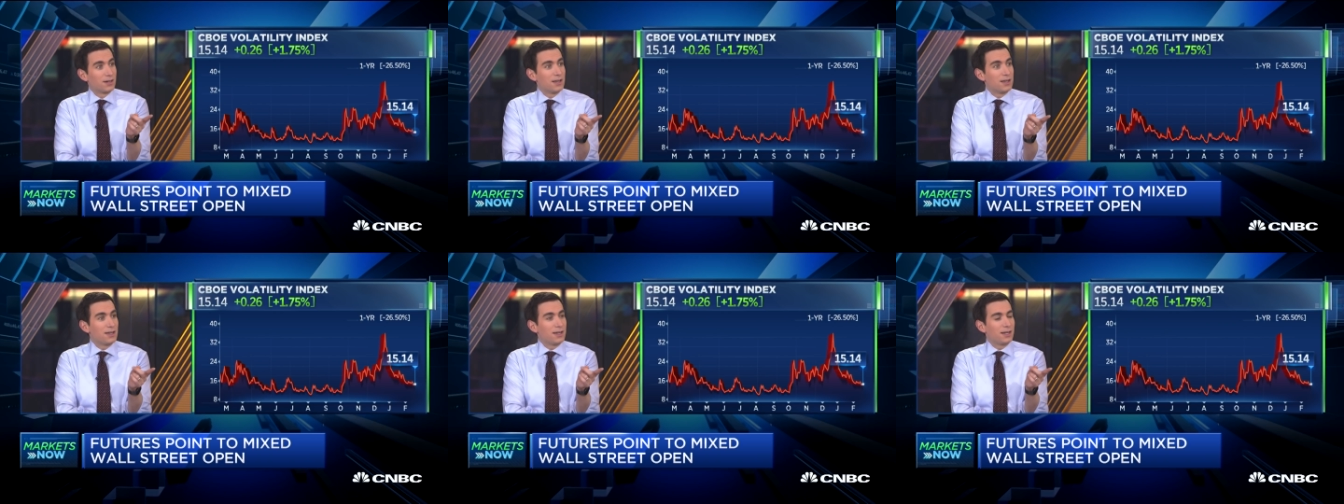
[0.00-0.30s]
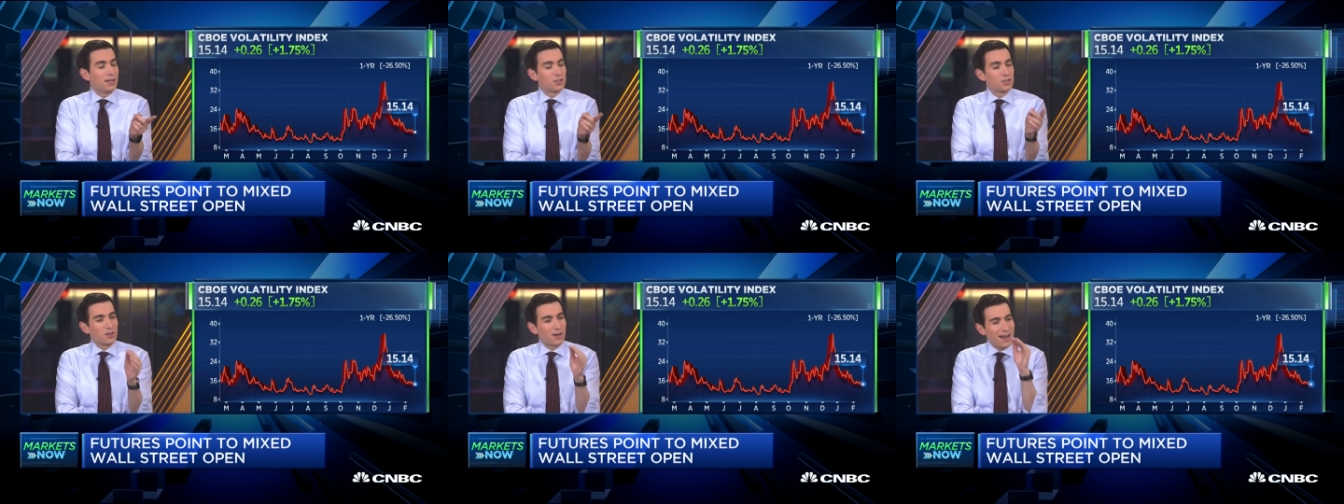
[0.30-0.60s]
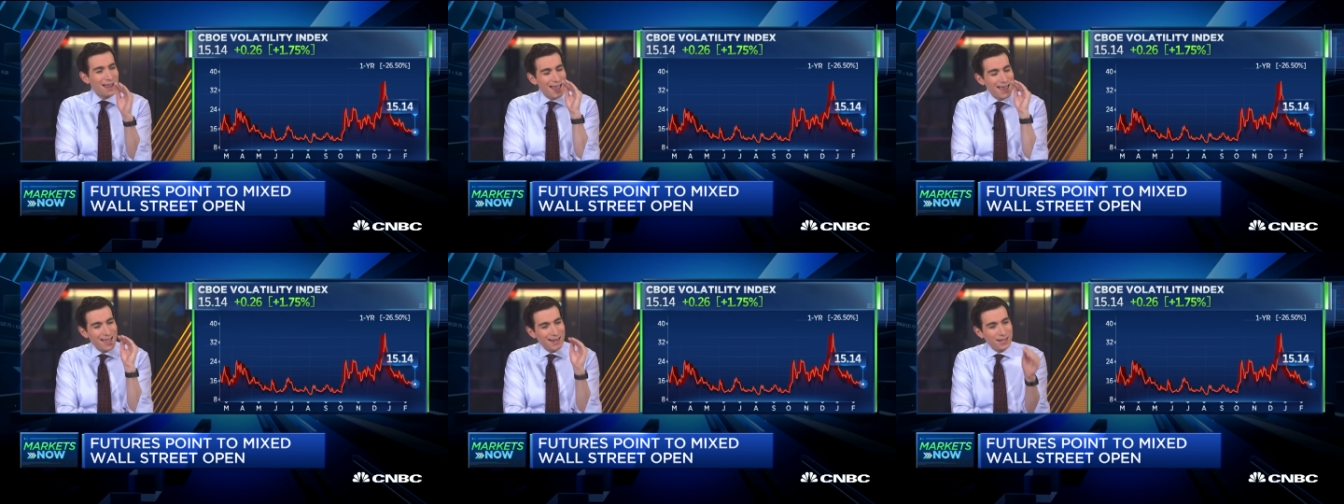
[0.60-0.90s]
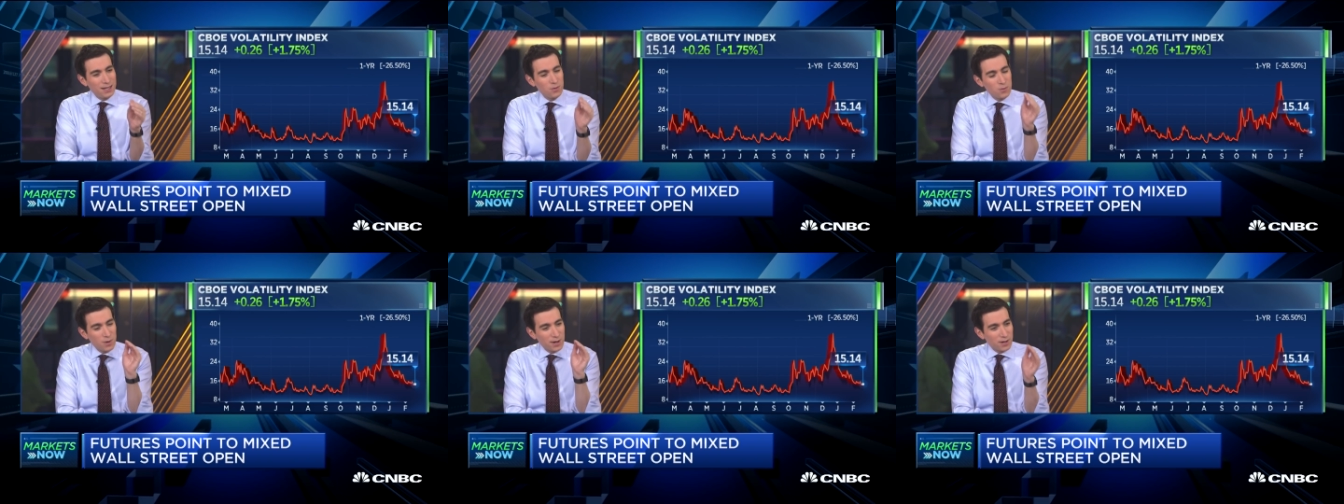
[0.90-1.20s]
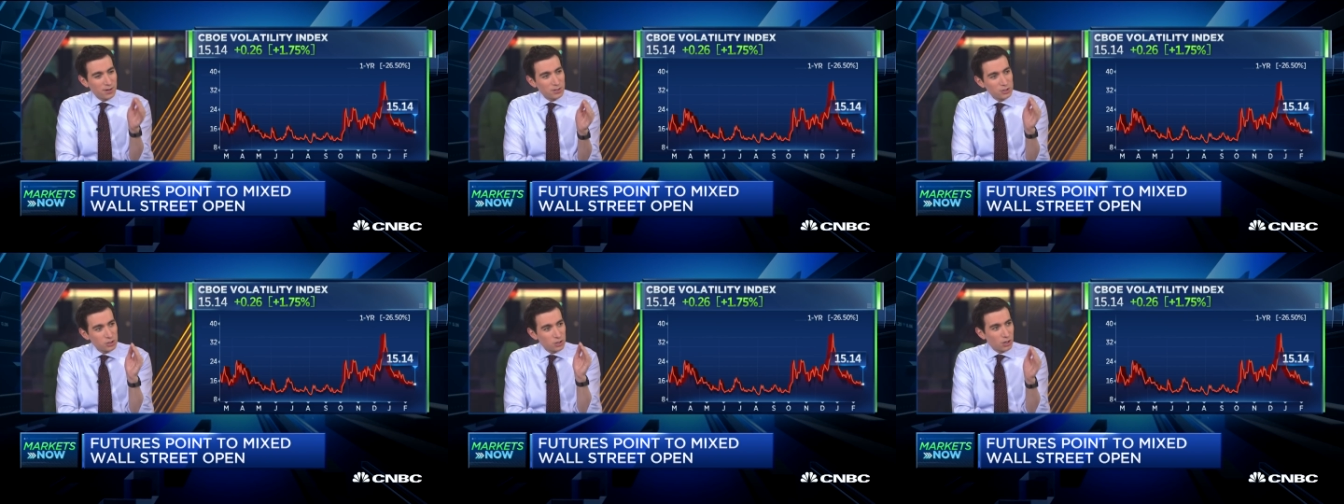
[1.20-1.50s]
Is there anywhere in
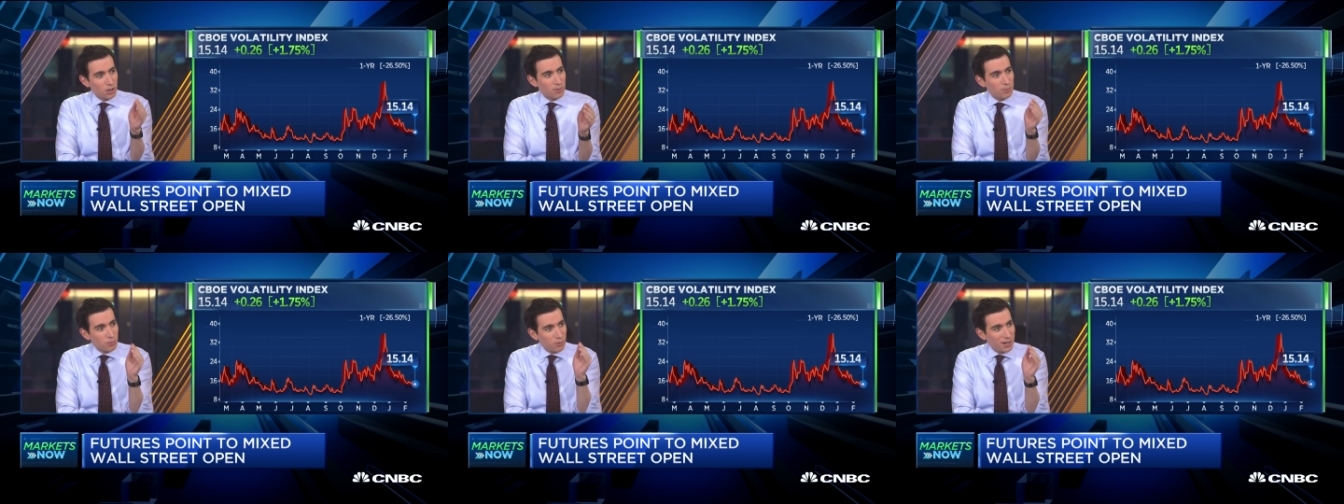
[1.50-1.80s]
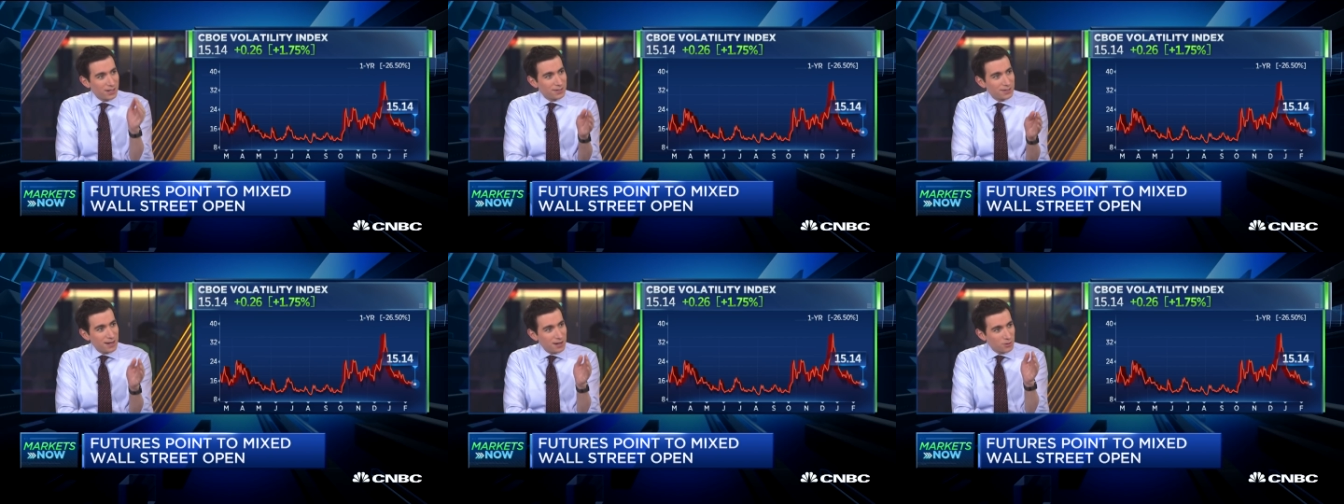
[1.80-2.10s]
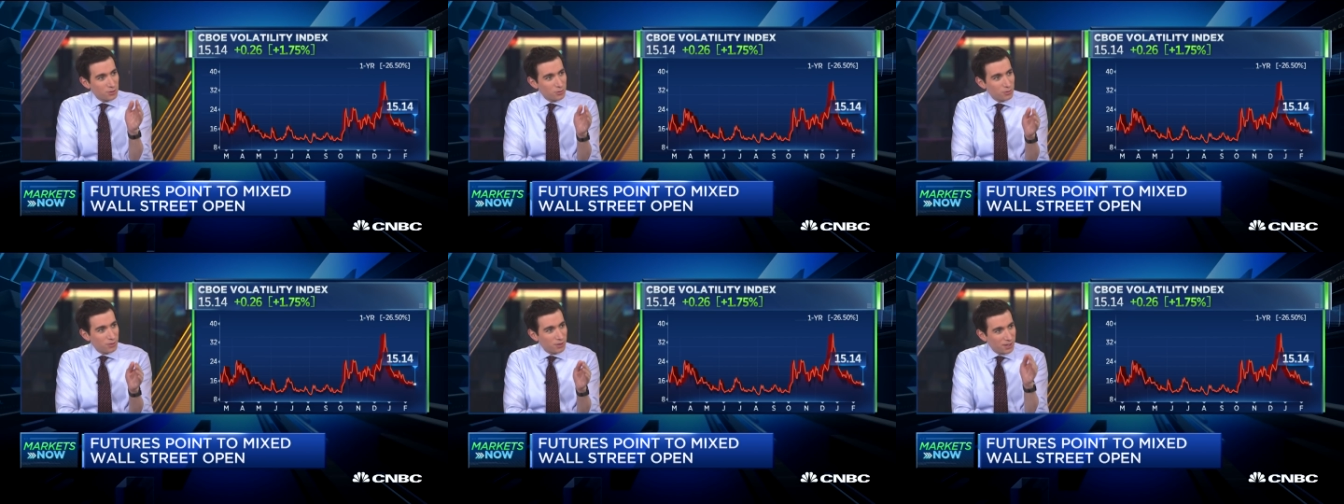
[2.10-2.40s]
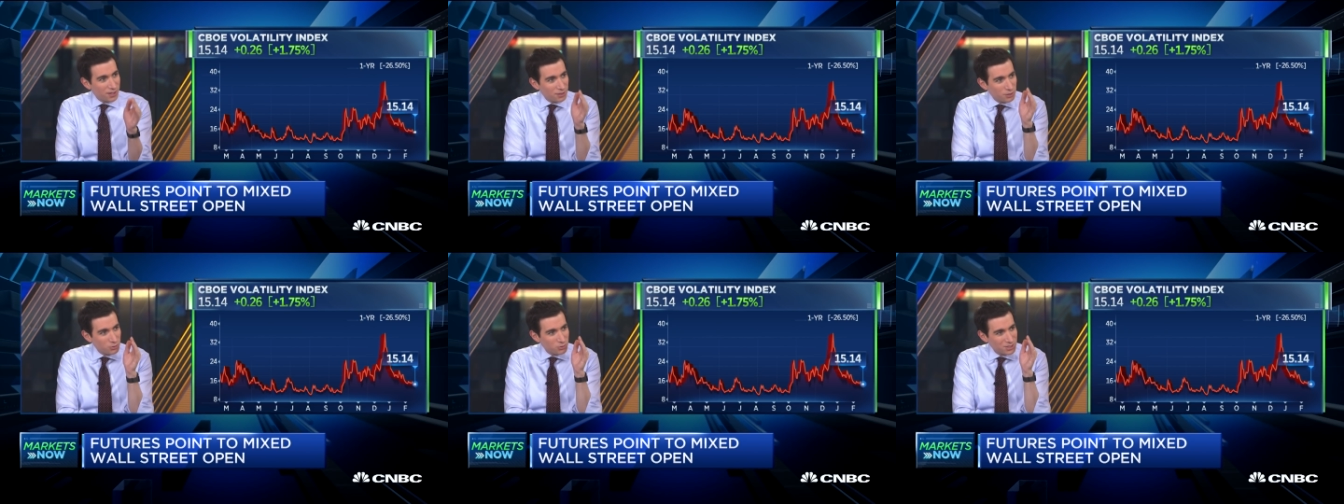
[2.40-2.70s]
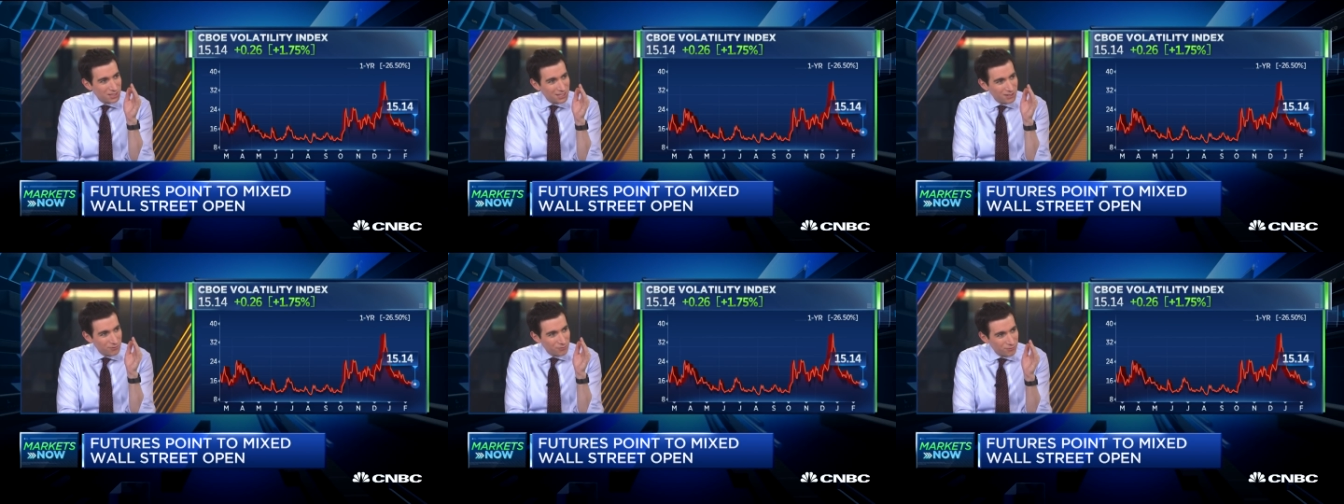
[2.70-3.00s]
Europe right now you think you see
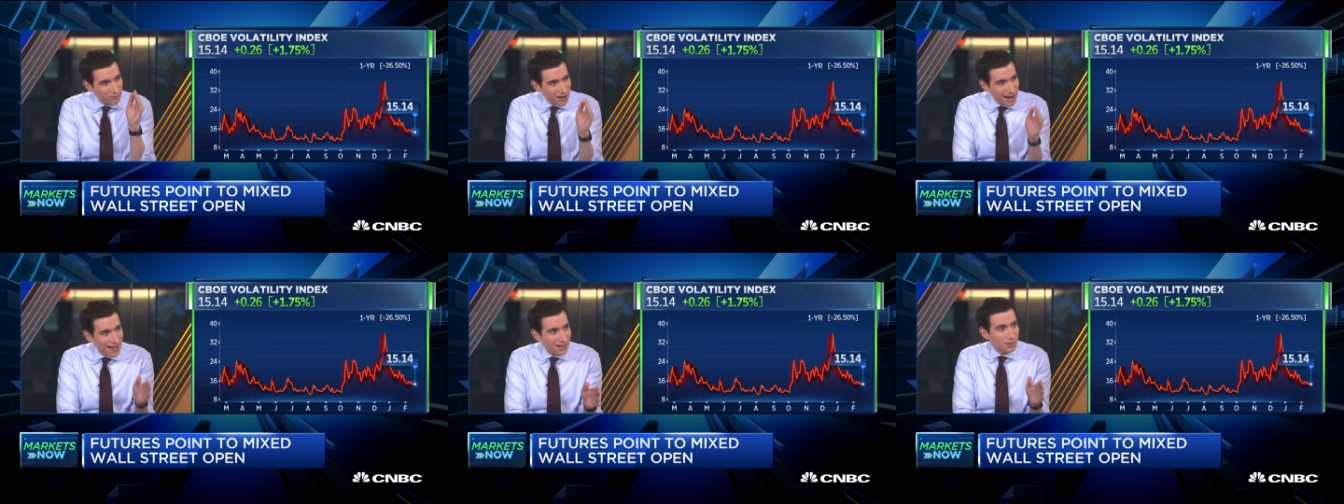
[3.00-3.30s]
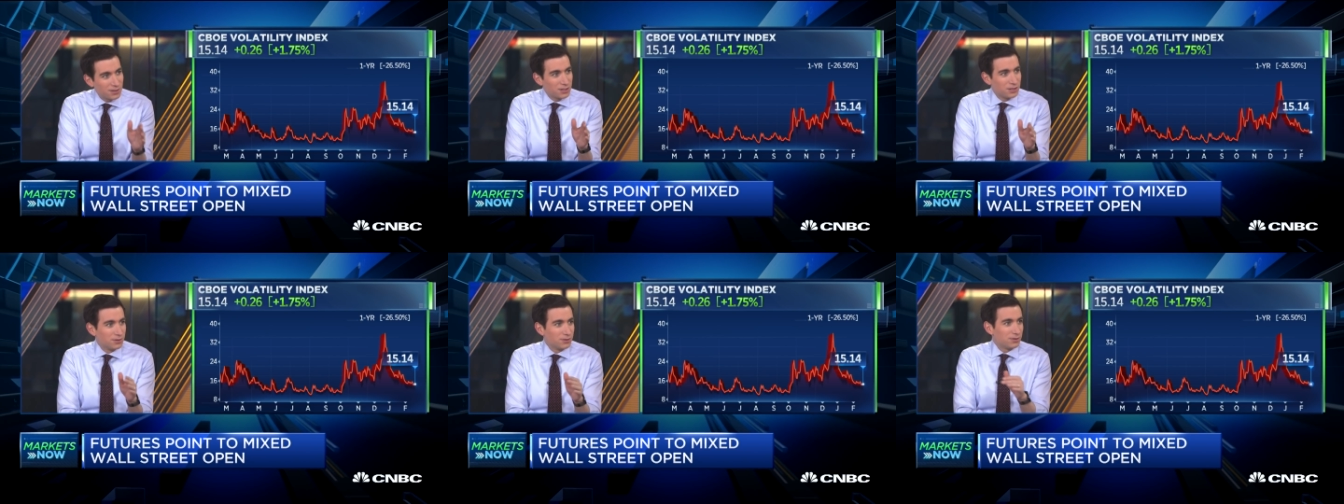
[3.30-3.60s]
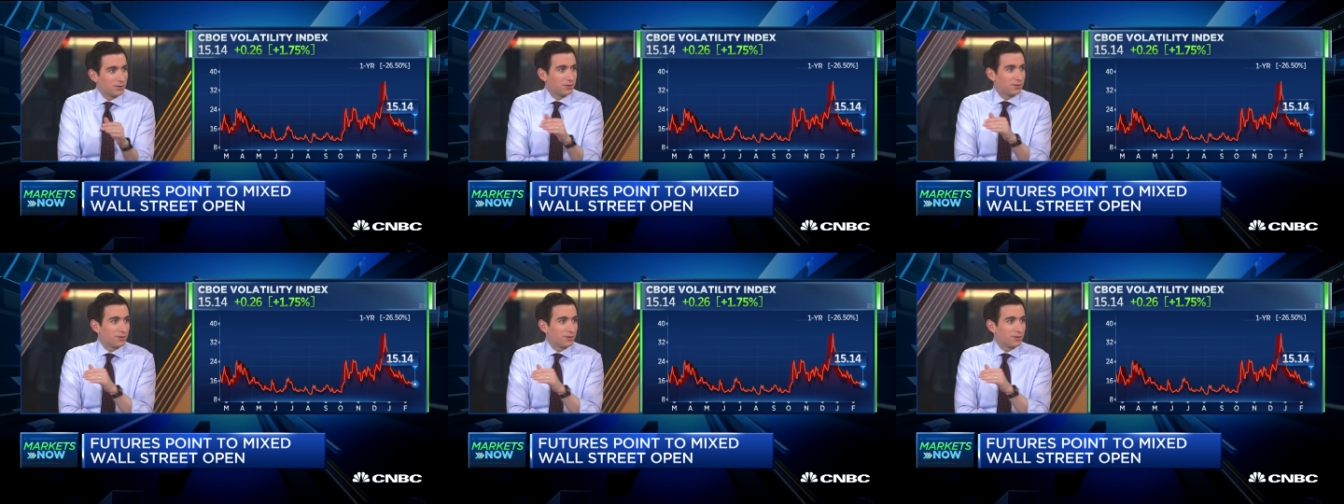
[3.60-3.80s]
value?